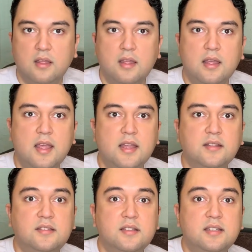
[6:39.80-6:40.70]

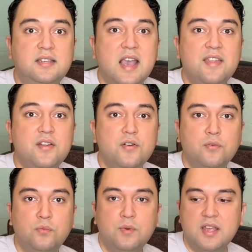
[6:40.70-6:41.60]
And together
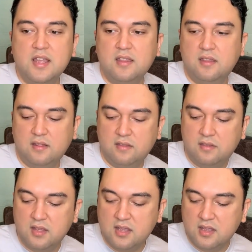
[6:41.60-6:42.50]
with
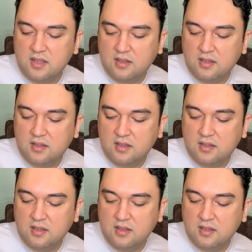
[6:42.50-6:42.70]
the